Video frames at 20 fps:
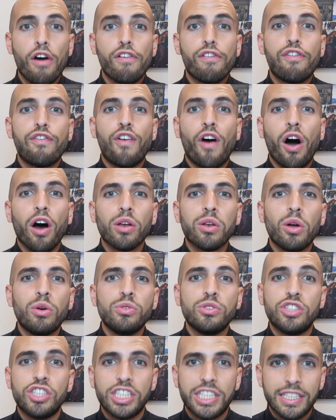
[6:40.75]

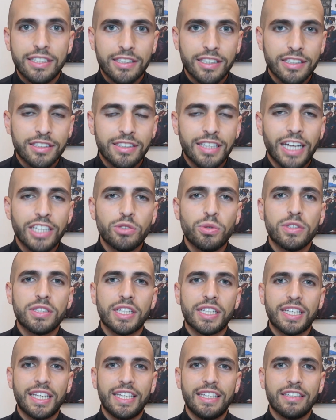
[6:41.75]
Follow Jesus. That's what
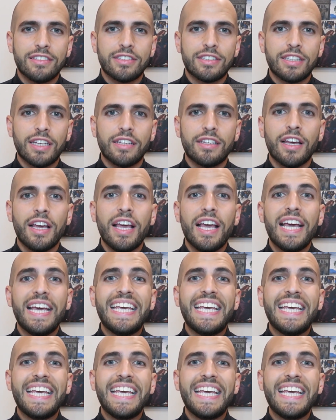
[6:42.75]
Zacchaeus did.